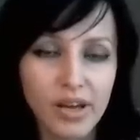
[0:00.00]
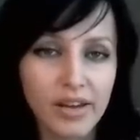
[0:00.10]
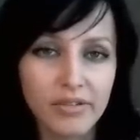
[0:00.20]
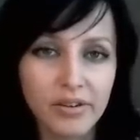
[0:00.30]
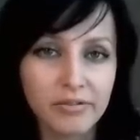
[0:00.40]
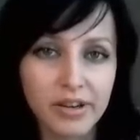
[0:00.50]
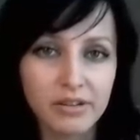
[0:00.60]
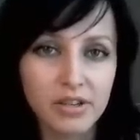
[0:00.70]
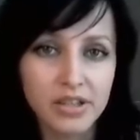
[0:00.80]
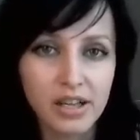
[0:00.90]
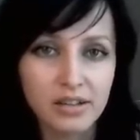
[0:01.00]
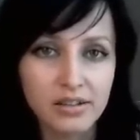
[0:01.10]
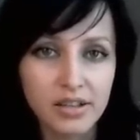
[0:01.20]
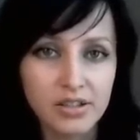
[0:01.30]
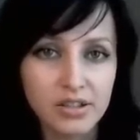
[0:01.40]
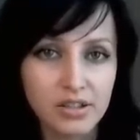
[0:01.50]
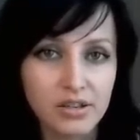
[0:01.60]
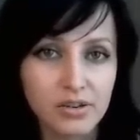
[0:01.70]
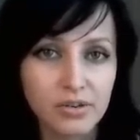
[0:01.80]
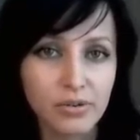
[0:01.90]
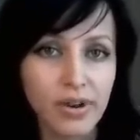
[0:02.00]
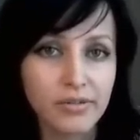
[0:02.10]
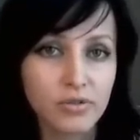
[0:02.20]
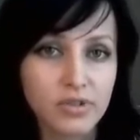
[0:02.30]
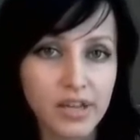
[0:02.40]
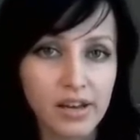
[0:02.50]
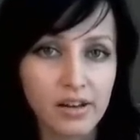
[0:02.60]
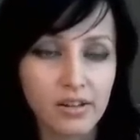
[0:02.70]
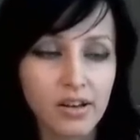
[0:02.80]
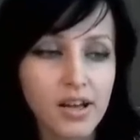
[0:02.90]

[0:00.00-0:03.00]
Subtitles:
every fairy tale that you have to sell.